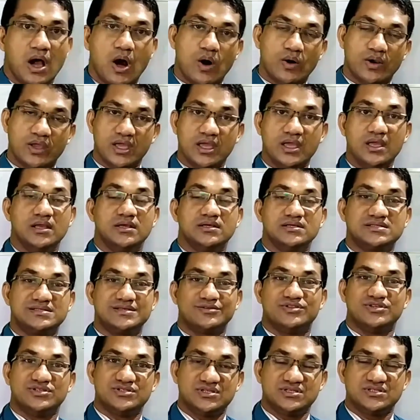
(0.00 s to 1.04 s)
Okay, so
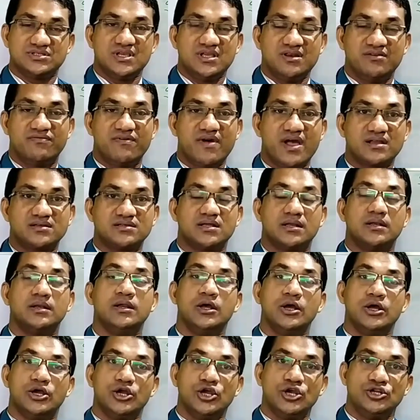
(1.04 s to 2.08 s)
this is in fact an
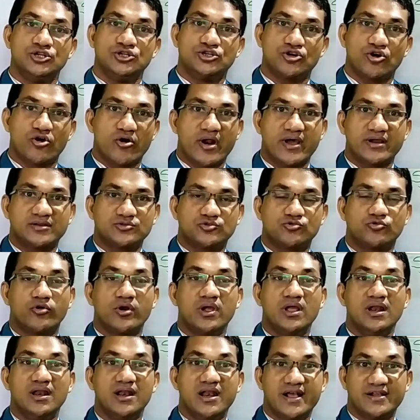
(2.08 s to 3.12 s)

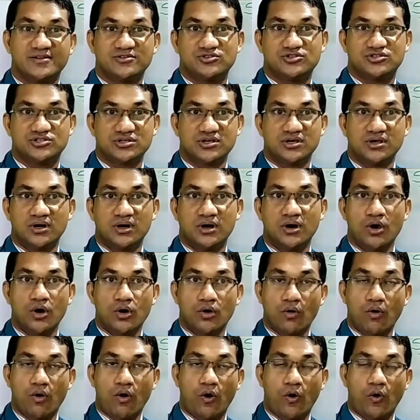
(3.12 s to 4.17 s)
introductory lecture
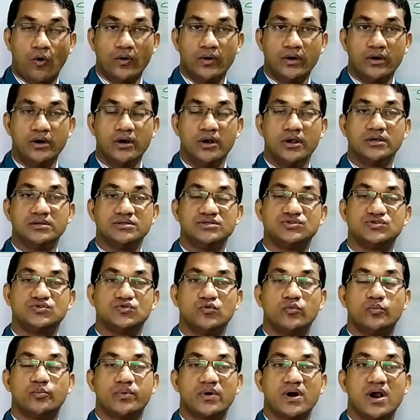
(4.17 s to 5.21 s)
on
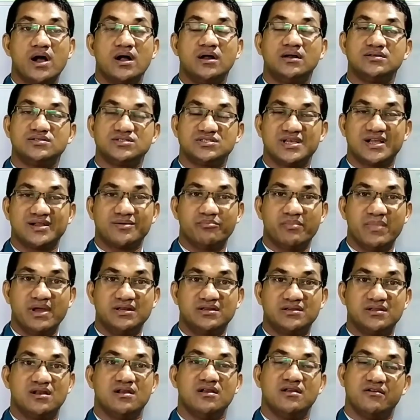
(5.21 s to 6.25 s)

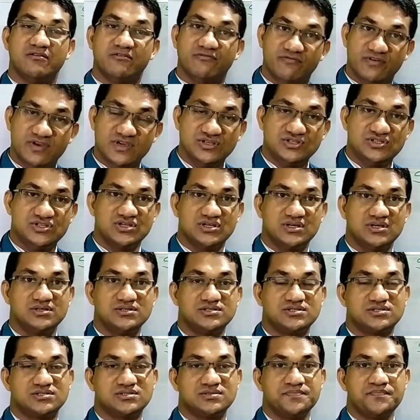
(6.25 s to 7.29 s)
suprasegmental
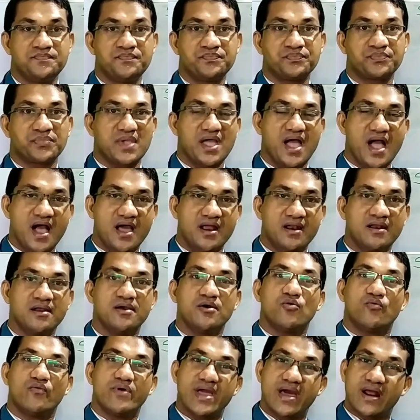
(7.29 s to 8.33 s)
features, and
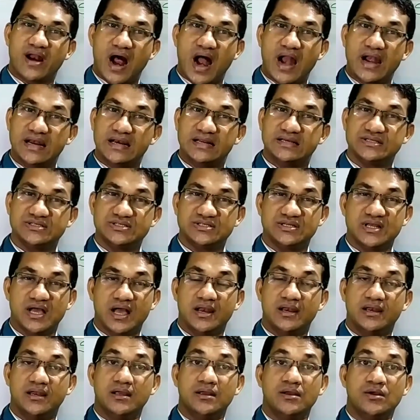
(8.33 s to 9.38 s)
we are
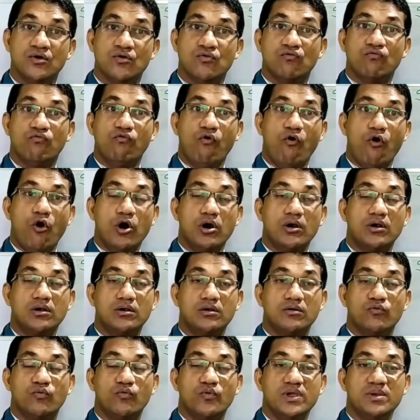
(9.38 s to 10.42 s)
understanding
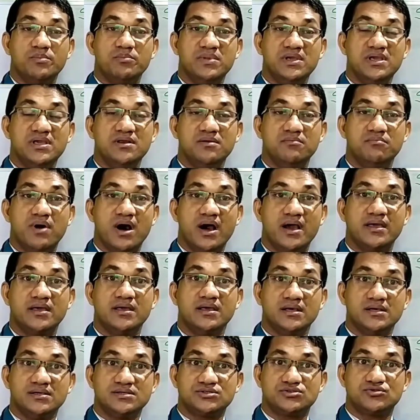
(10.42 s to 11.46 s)
what we mean
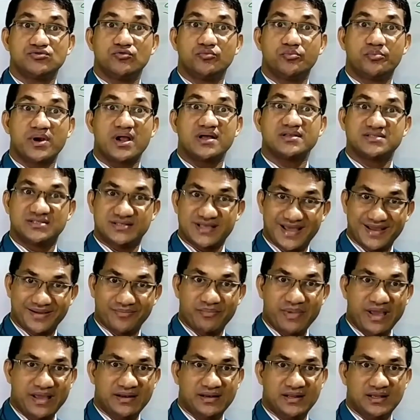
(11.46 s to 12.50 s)
by
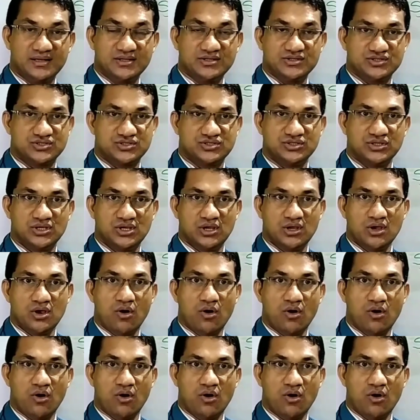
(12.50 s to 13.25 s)
suprasegmentals